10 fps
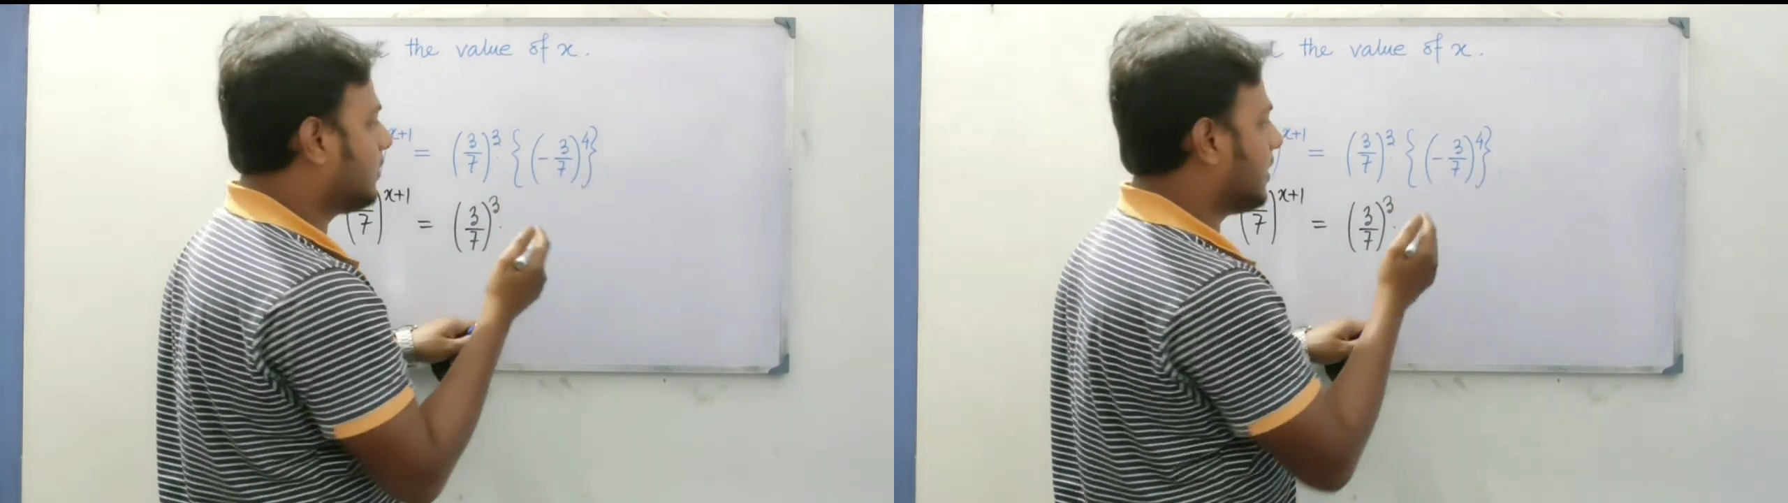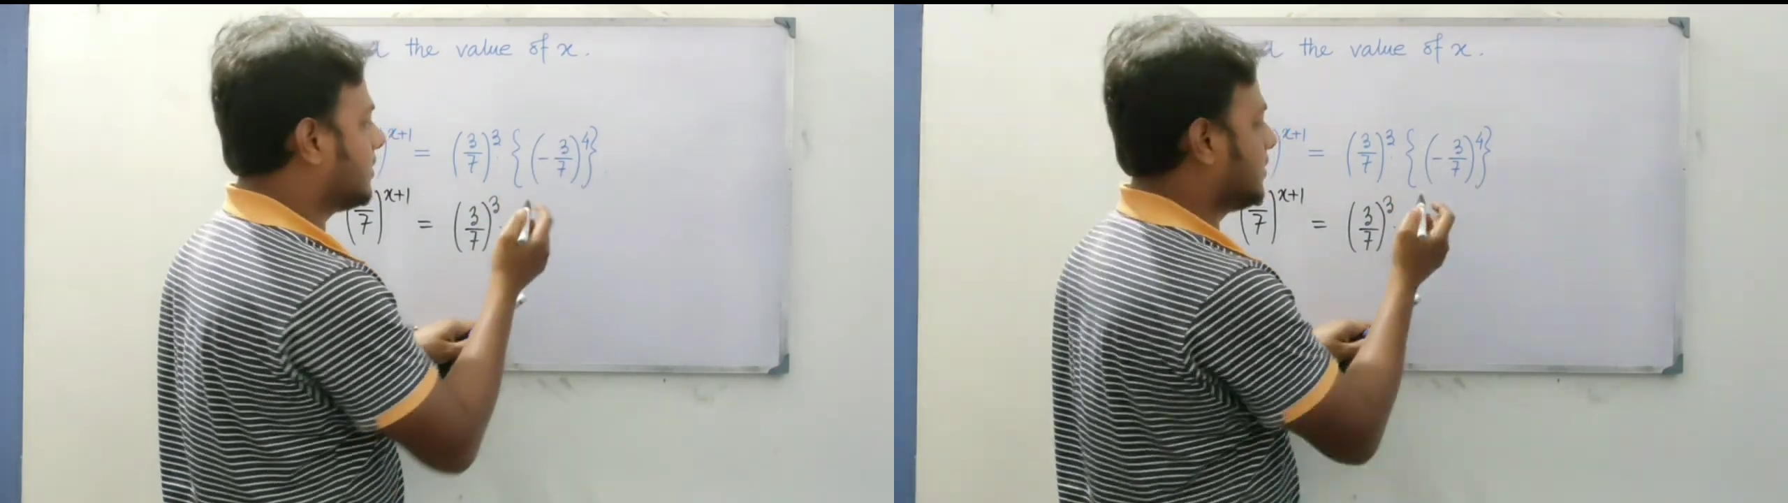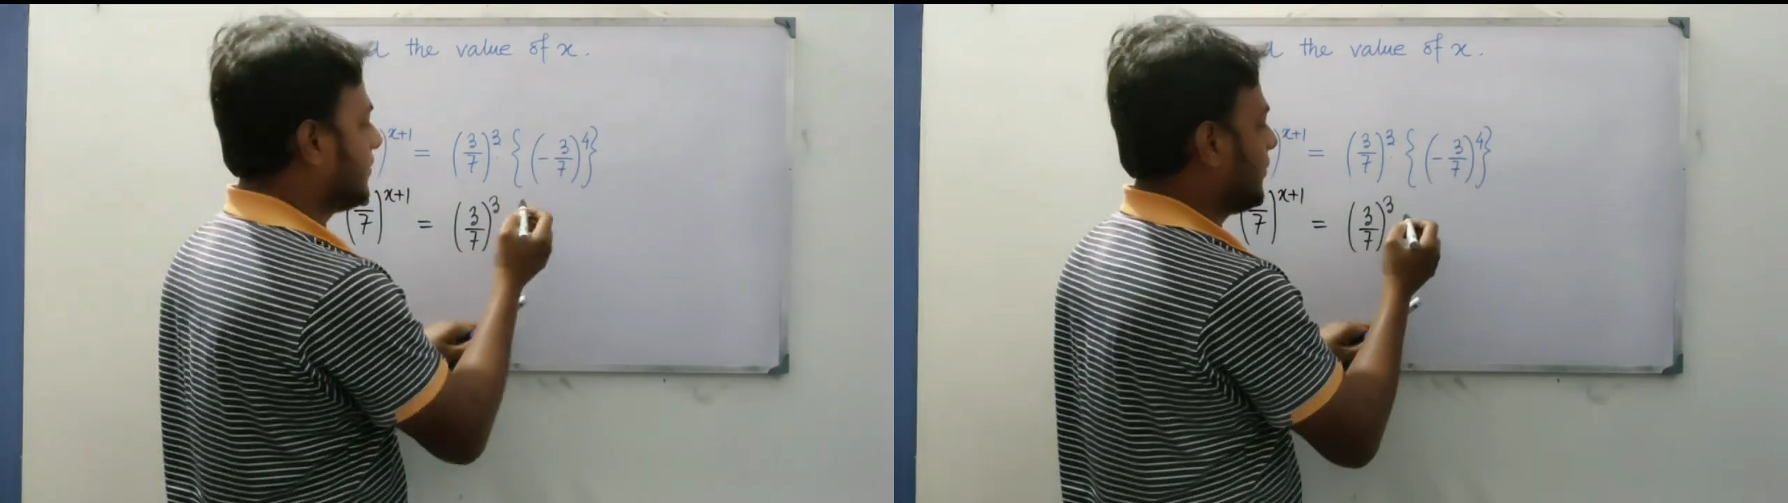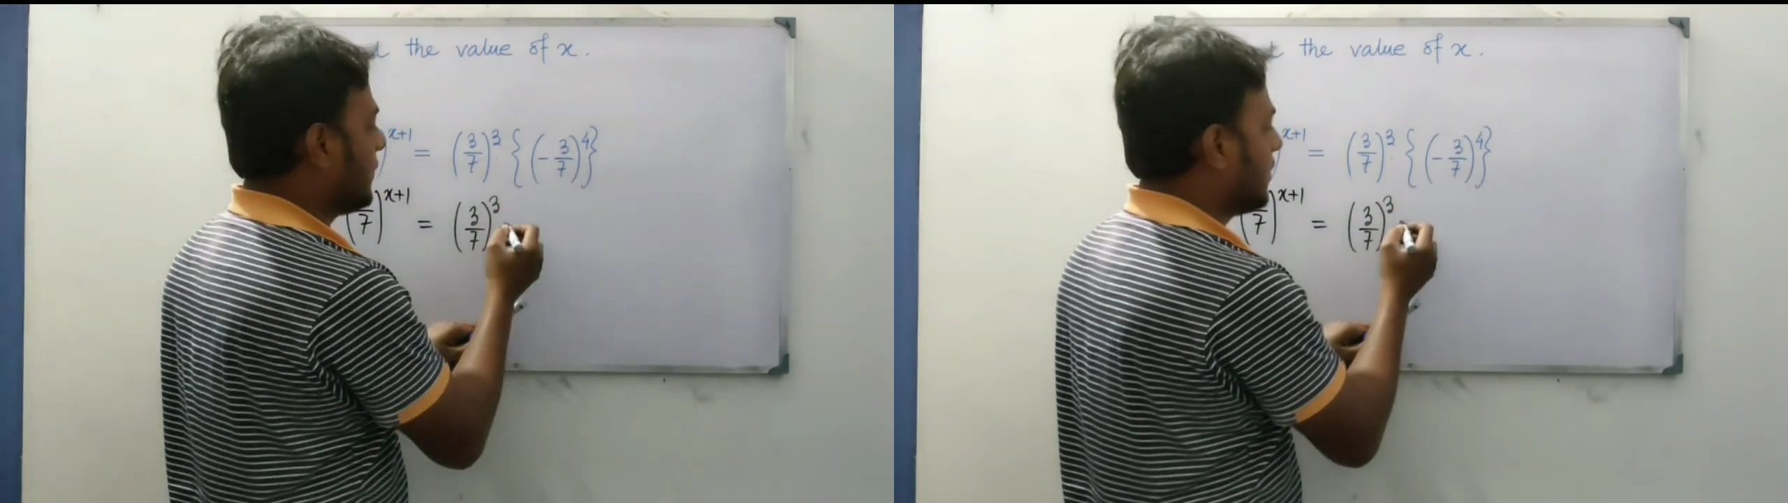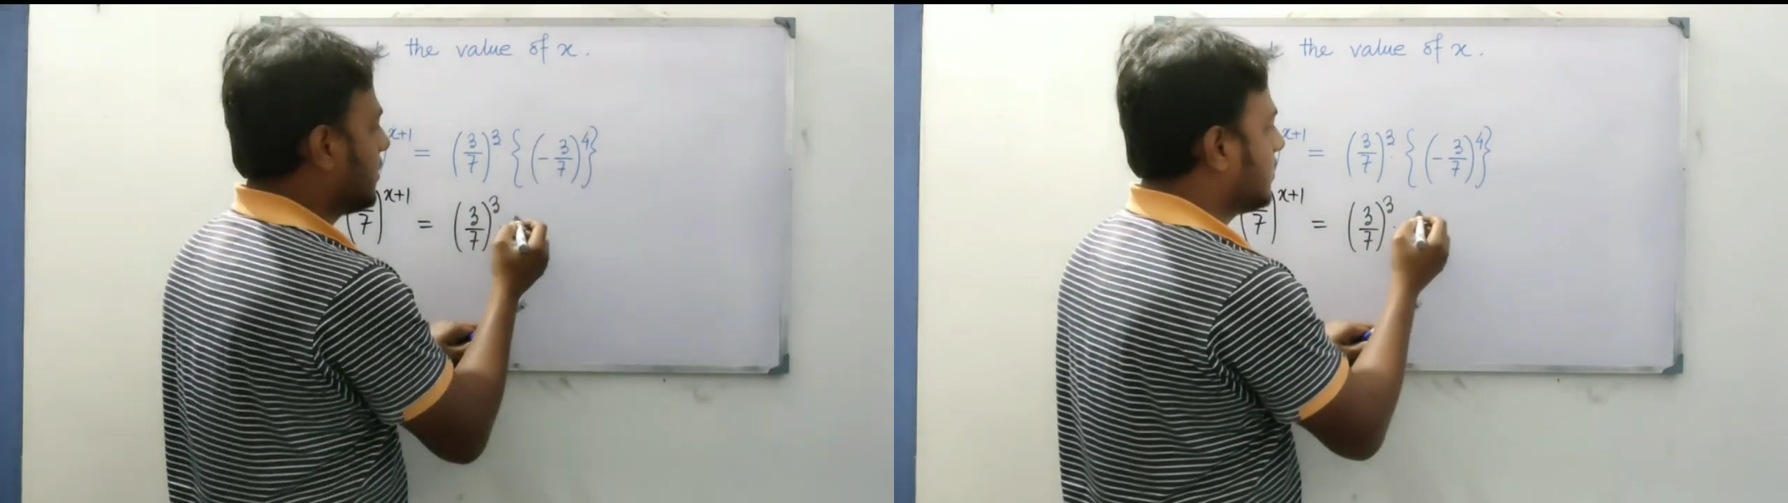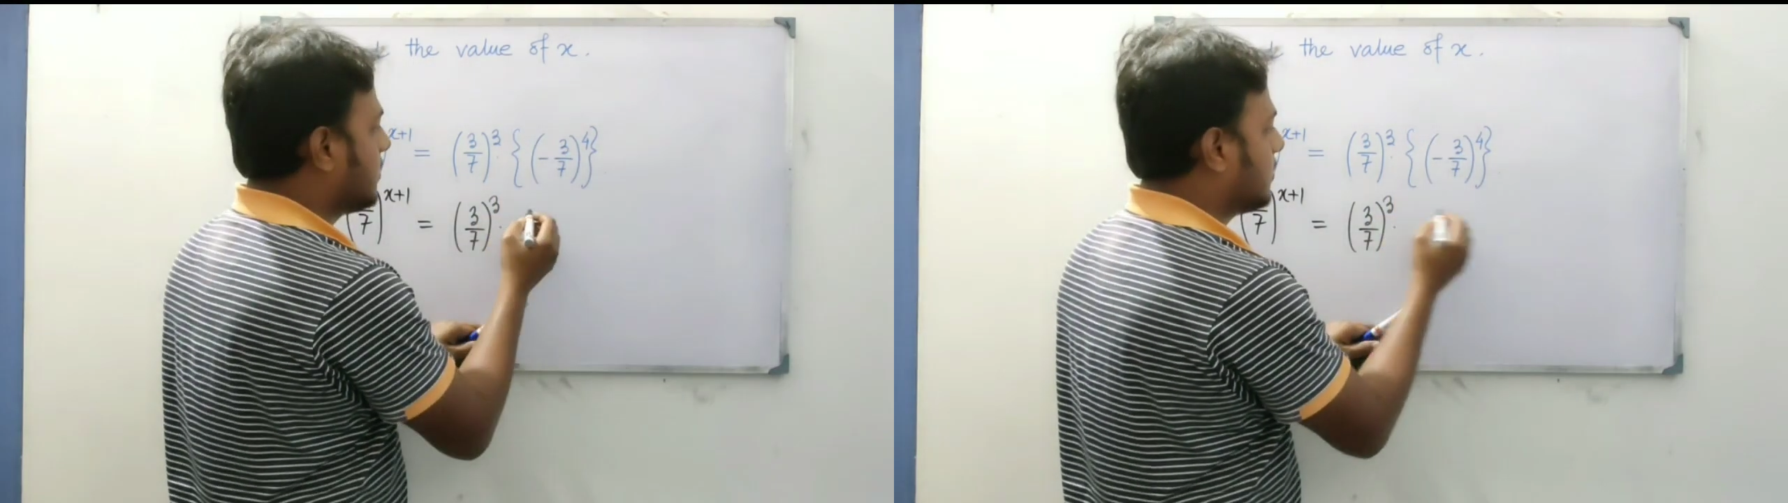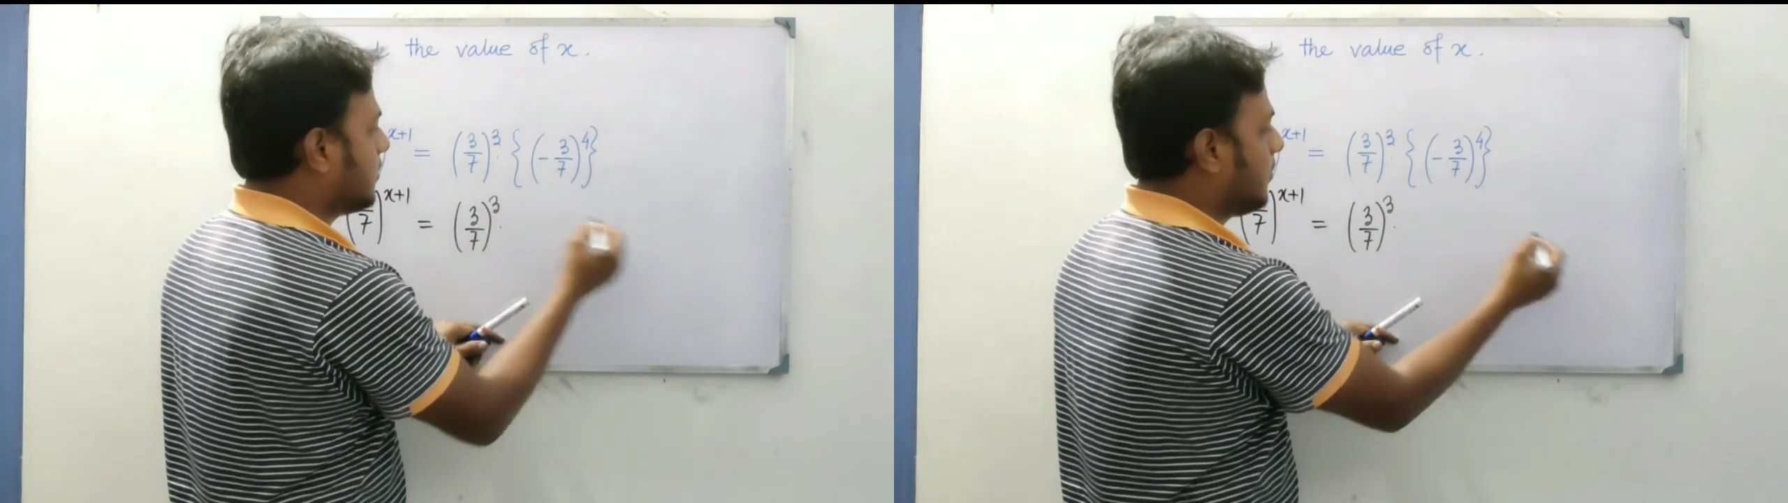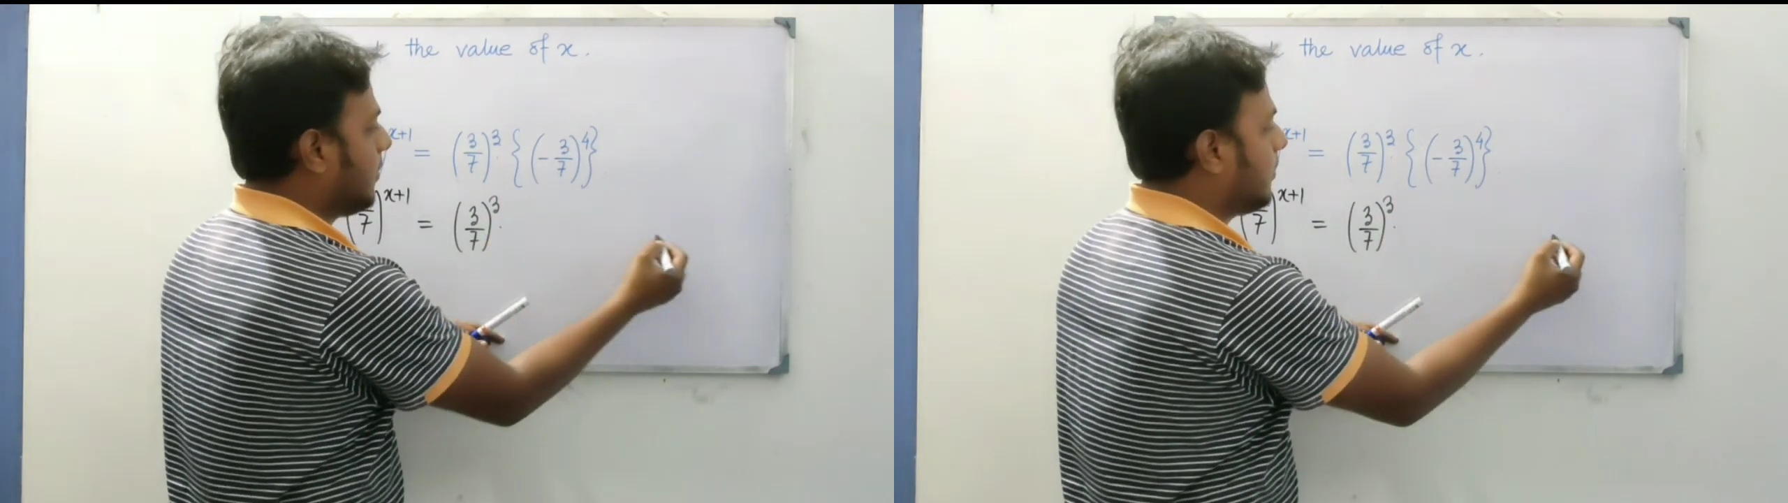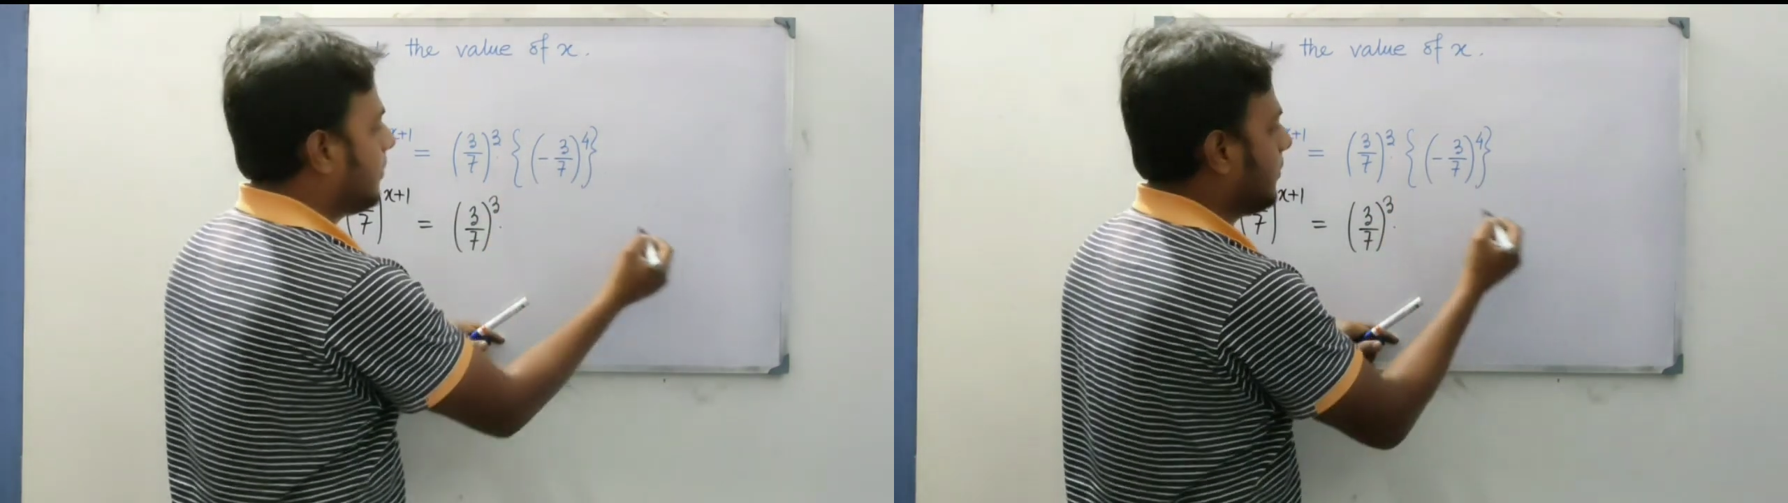plus. So